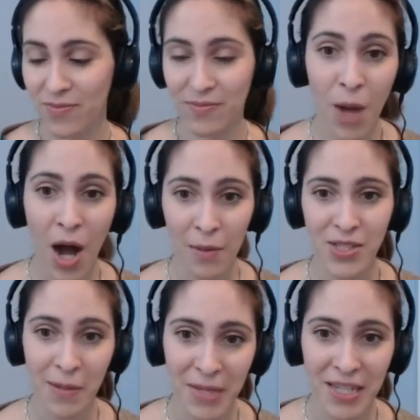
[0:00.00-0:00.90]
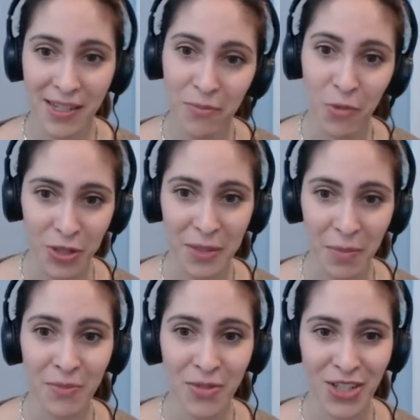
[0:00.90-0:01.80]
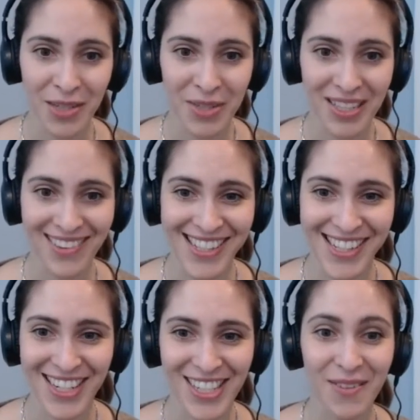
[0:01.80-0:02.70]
moms, I'm guessing mostly moms are going to be listening